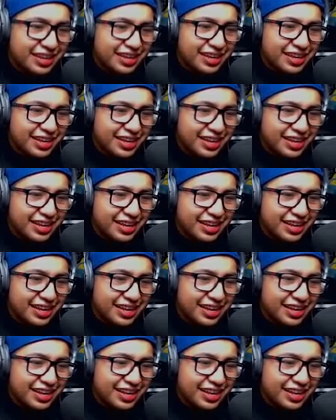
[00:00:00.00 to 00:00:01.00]

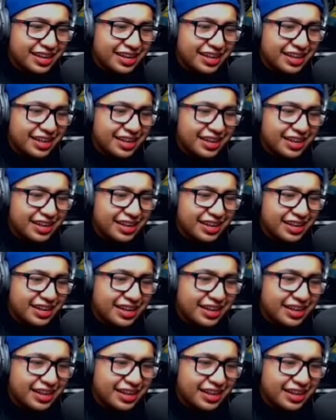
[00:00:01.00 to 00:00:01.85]
(silence)